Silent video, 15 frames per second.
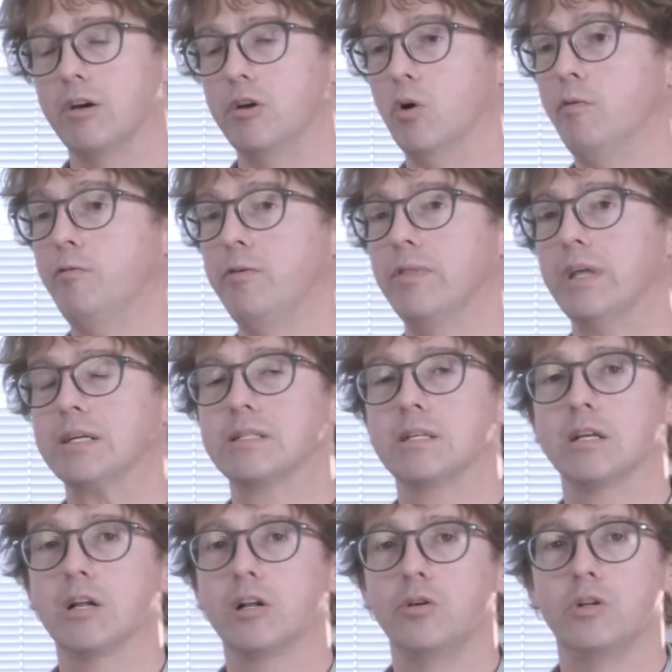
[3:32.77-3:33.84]
and often that's
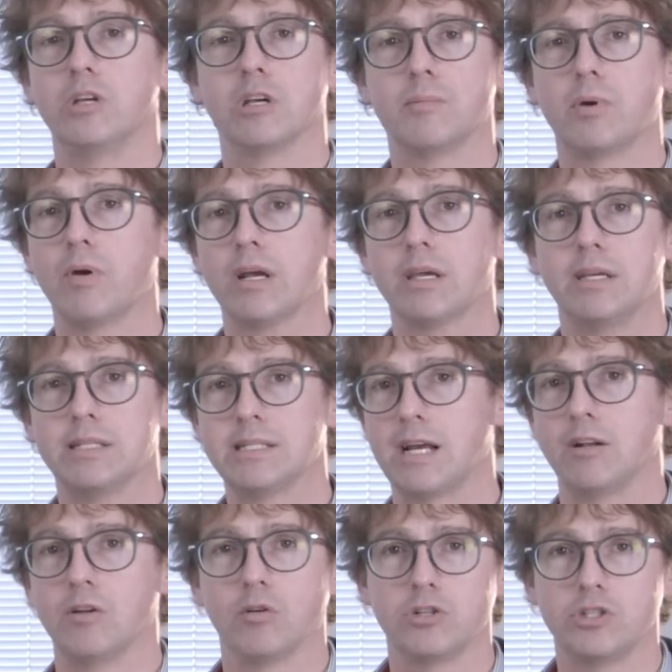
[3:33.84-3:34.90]
including a Meraki
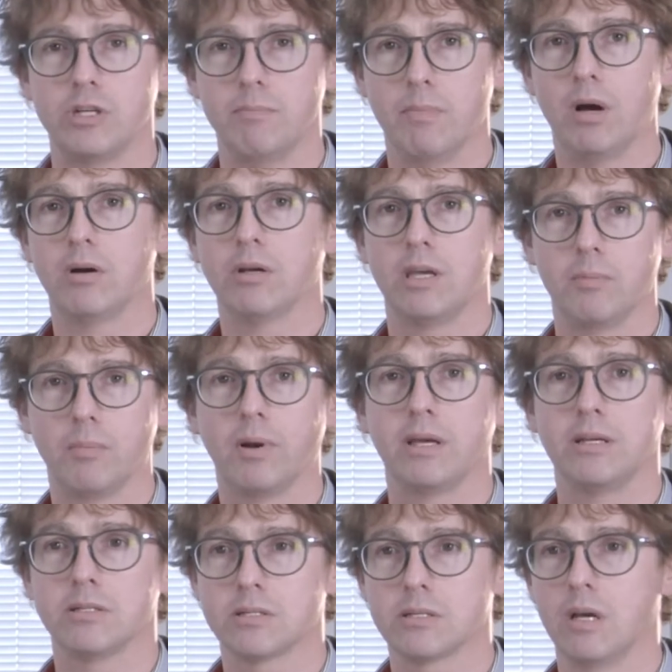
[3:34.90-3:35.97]
technology
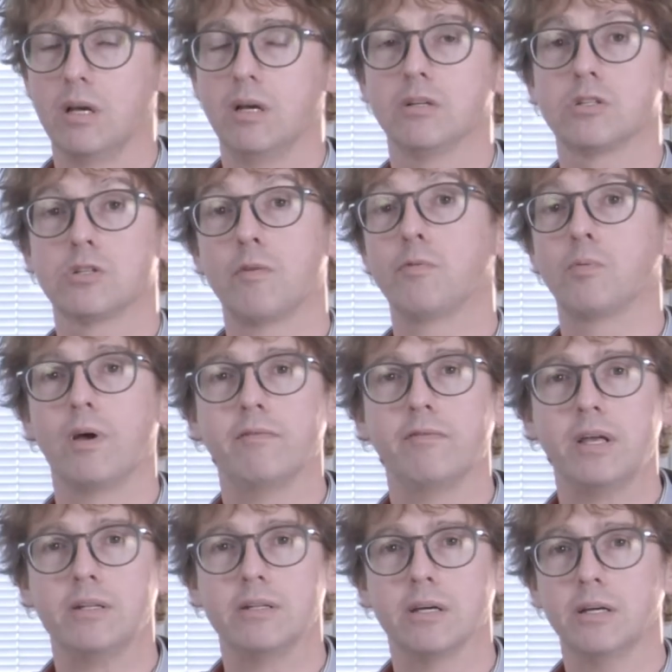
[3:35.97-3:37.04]
marketplace software
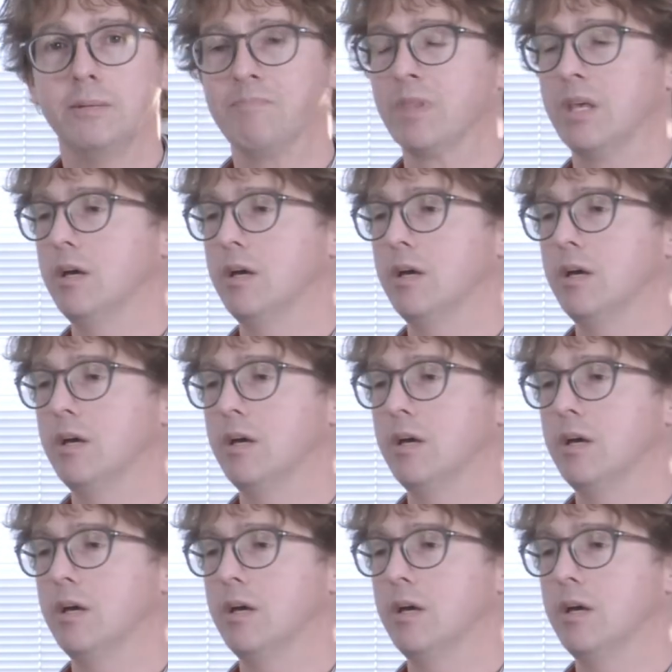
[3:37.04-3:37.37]
vendor